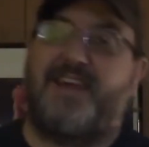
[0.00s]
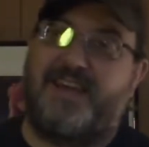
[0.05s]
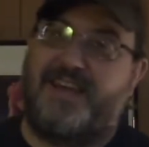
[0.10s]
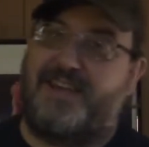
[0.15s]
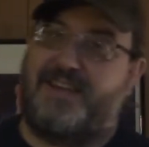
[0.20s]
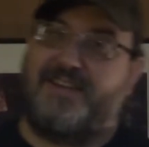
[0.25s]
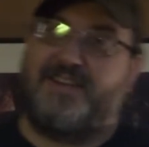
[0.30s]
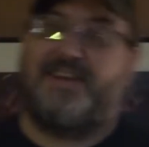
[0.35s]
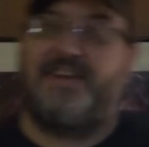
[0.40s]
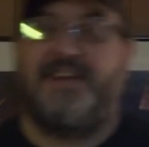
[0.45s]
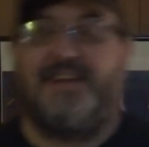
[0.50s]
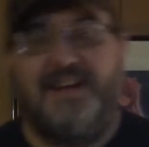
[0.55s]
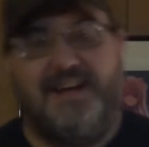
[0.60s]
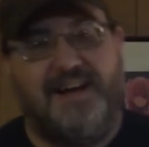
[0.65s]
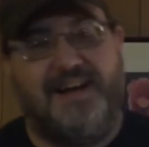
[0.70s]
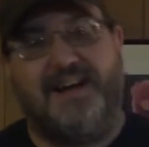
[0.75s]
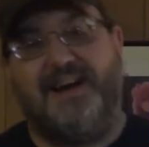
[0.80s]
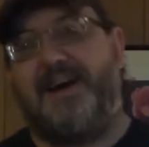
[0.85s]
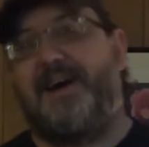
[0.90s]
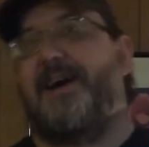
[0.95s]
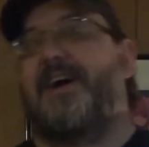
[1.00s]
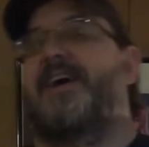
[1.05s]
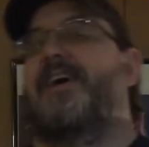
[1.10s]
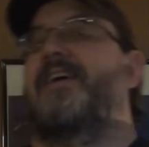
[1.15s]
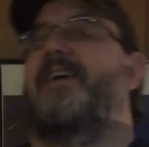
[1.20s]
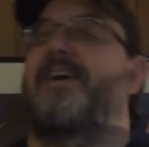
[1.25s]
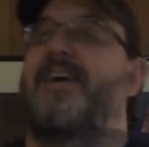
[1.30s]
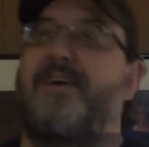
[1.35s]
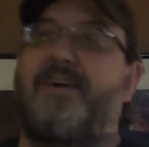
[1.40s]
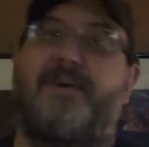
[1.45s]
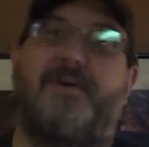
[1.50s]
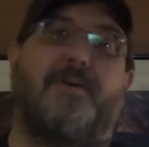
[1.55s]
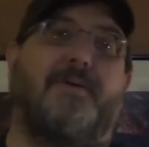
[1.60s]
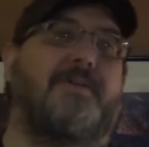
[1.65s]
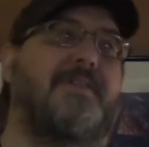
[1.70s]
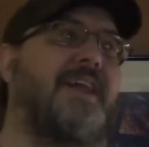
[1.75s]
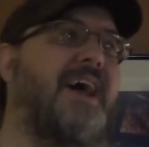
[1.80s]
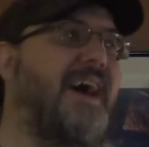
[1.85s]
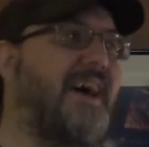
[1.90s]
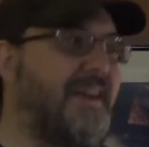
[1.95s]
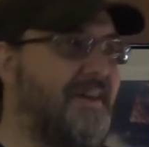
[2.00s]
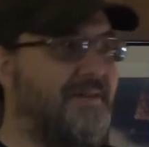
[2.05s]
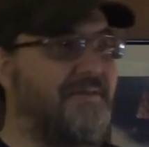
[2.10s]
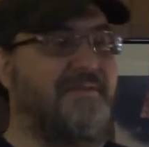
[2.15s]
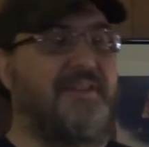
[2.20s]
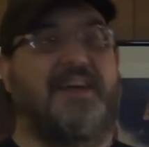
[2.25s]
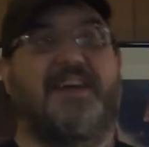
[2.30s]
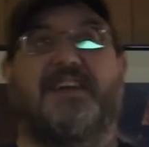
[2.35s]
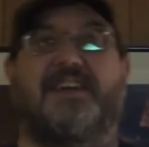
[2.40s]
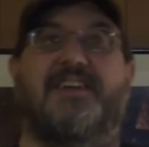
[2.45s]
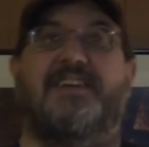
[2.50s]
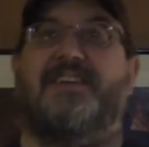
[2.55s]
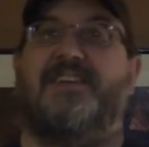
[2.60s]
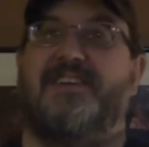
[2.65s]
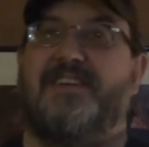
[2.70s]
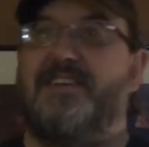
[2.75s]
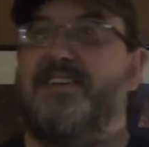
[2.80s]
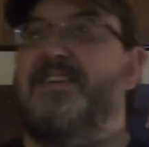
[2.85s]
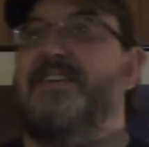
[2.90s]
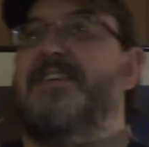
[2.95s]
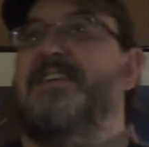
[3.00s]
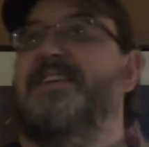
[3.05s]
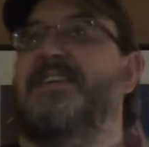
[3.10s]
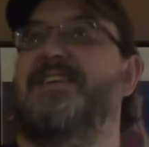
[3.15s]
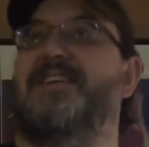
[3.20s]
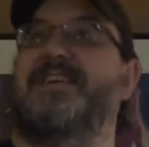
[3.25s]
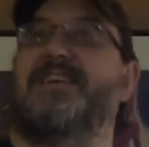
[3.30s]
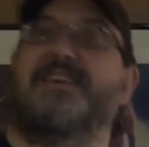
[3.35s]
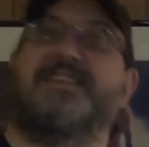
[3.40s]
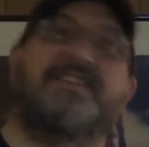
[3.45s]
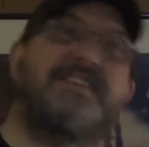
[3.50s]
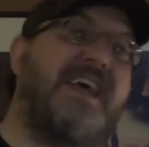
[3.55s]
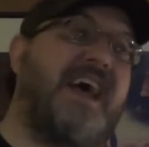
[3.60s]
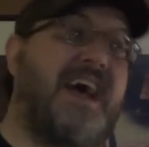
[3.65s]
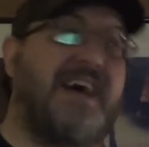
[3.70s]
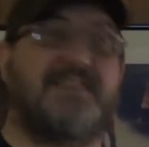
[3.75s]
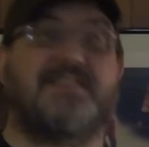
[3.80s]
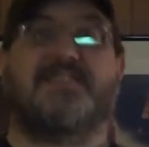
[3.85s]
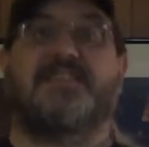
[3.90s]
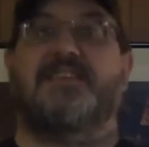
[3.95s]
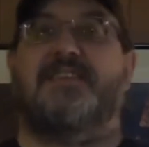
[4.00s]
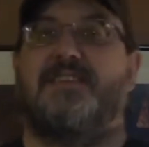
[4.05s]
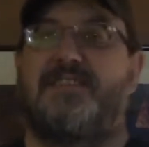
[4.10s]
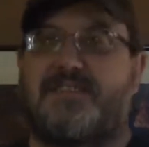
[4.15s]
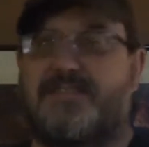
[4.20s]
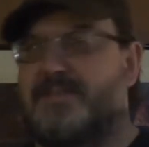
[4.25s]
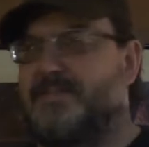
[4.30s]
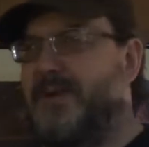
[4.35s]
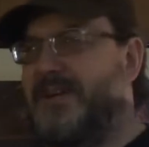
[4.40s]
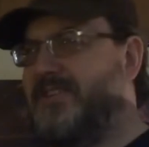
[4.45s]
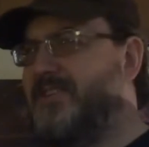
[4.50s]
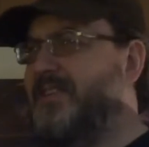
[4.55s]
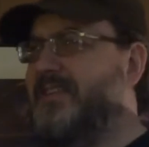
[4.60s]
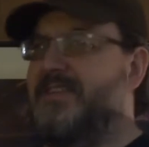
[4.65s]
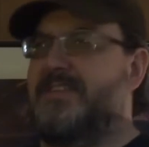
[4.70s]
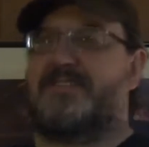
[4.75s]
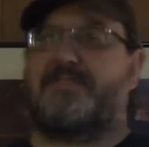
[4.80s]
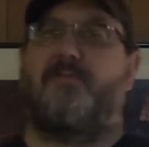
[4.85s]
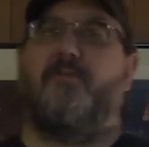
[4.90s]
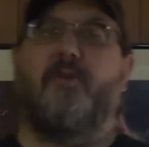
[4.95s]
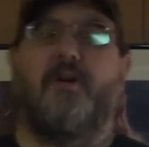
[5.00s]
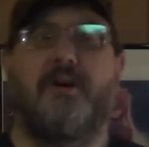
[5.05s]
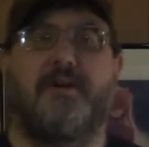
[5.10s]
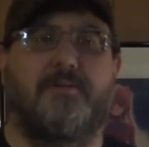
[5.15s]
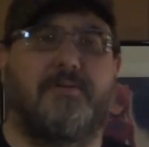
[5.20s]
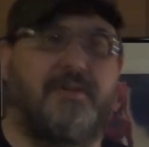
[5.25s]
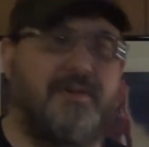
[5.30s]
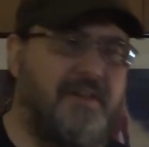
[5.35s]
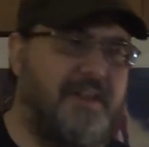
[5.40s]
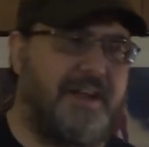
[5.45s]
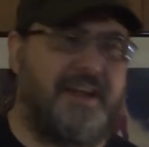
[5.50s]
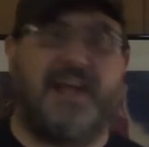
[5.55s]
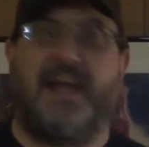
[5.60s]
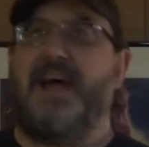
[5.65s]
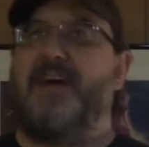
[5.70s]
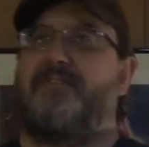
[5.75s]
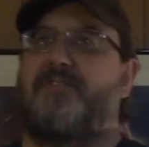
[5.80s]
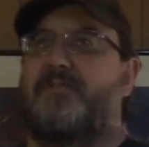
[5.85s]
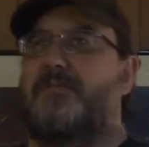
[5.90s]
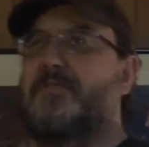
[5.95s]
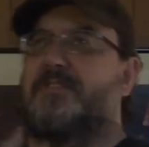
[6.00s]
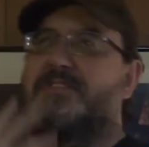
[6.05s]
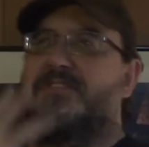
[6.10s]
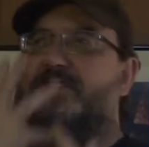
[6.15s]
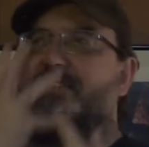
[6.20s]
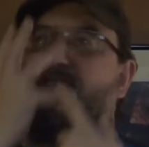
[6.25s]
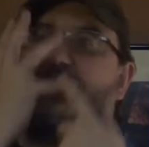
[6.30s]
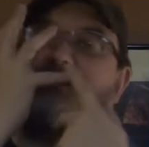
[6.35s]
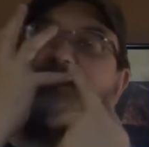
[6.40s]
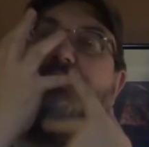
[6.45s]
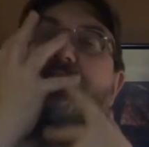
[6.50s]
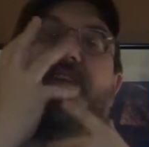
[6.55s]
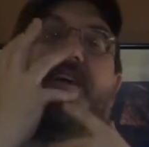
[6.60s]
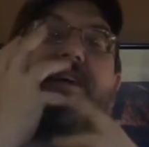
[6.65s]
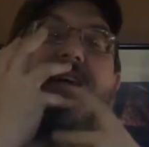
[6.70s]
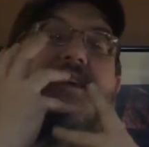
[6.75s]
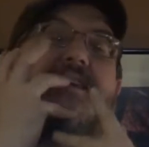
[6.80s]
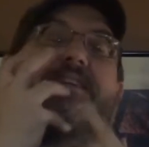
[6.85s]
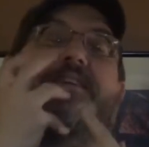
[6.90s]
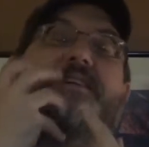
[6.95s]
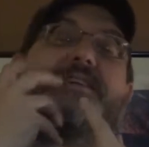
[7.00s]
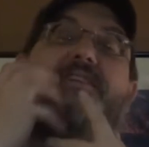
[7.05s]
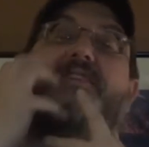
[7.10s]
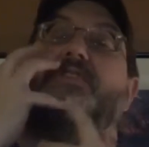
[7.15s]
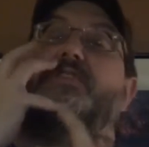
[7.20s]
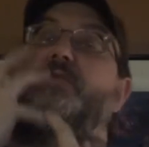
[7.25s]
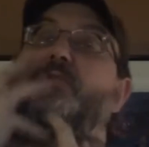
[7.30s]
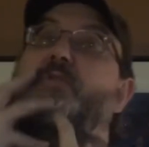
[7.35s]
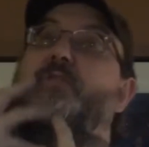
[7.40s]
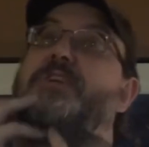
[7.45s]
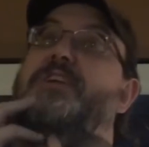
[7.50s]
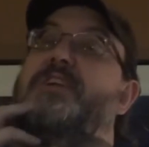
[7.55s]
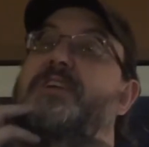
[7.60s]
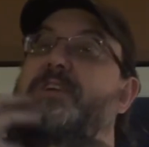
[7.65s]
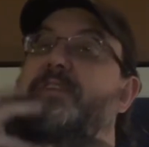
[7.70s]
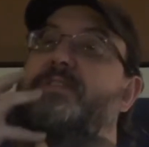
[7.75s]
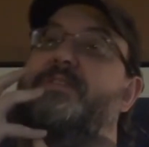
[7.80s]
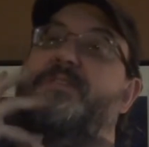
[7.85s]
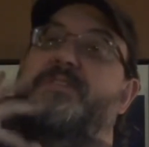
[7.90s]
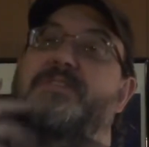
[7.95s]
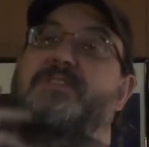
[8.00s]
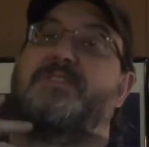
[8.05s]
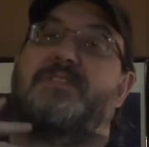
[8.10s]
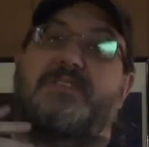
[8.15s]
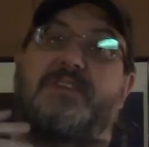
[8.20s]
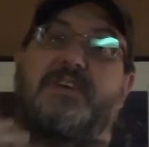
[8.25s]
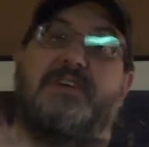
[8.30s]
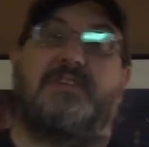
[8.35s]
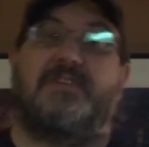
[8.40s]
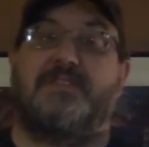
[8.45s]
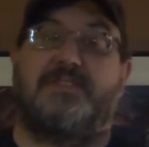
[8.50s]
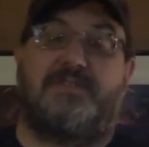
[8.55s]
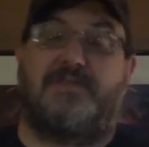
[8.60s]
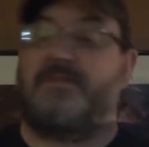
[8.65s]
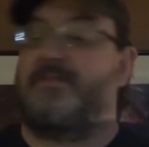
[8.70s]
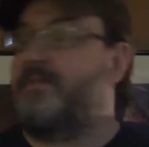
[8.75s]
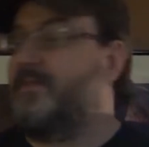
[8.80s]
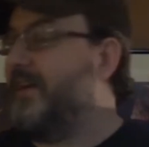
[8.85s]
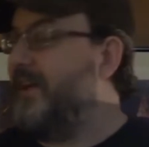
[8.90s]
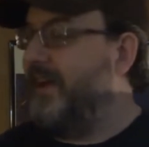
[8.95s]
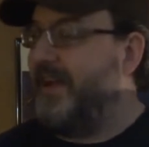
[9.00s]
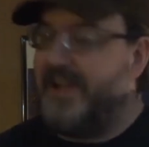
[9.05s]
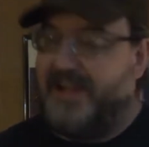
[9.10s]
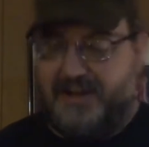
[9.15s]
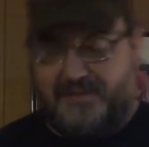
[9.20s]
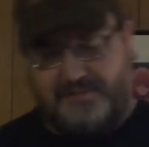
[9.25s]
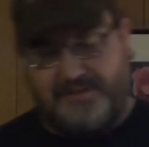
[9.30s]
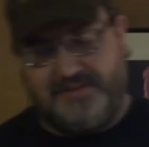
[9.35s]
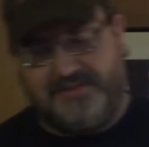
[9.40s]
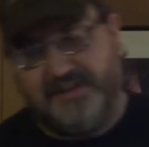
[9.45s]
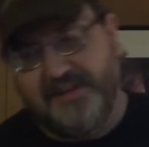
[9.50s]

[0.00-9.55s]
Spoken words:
and a whole lot of like nastiness, especially this one where, like, afterwards it's just like gooey skeletal. Yeah, anyways,